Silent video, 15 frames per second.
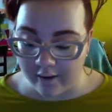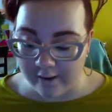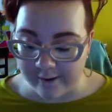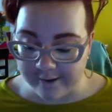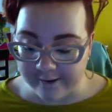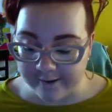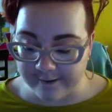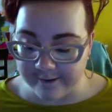
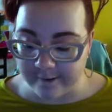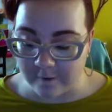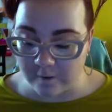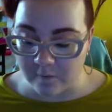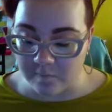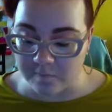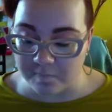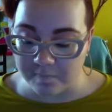
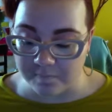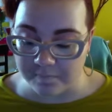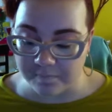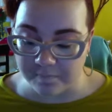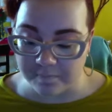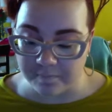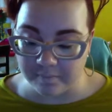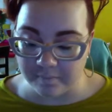
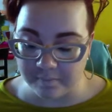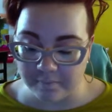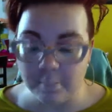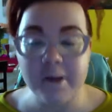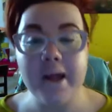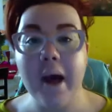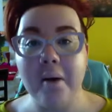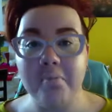But
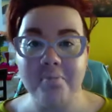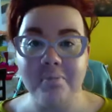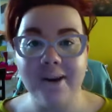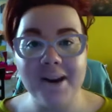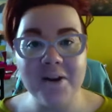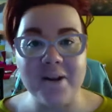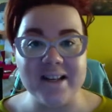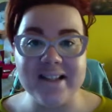yeah,
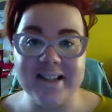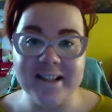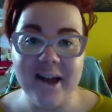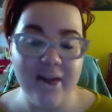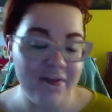anyways,